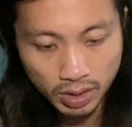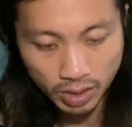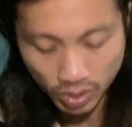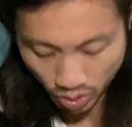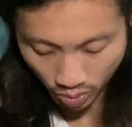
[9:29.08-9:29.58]

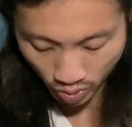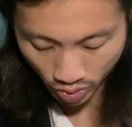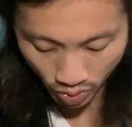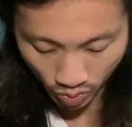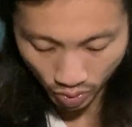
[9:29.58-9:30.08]
The Two of
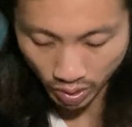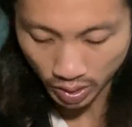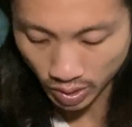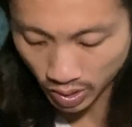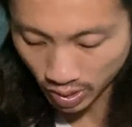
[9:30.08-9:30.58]

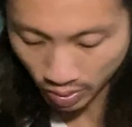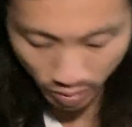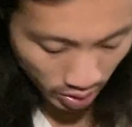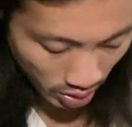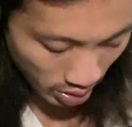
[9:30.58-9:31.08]
Swords,
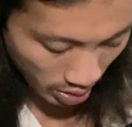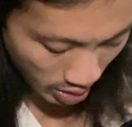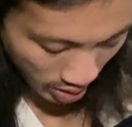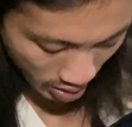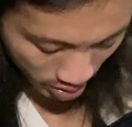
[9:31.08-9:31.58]
okay,
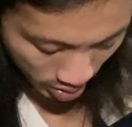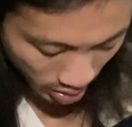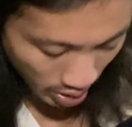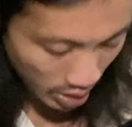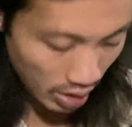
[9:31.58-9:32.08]
and
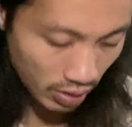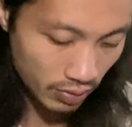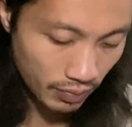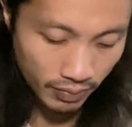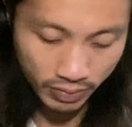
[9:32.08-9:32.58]
the
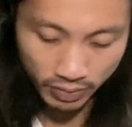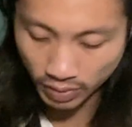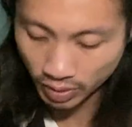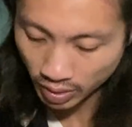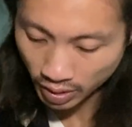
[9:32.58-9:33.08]

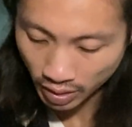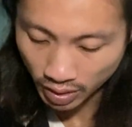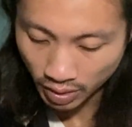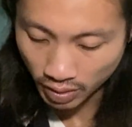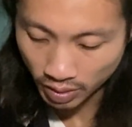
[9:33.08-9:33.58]

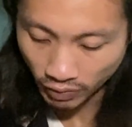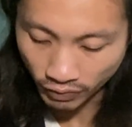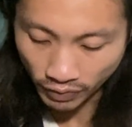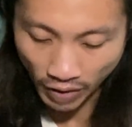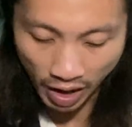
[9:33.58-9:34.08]

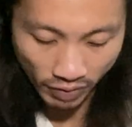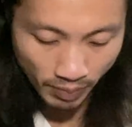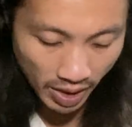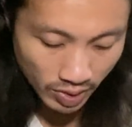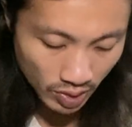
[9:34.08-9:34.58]
Five of
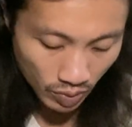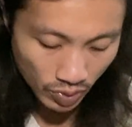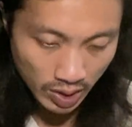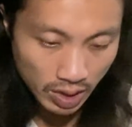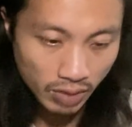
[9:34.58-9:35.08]

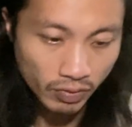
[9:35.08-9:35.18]
Pentacles in the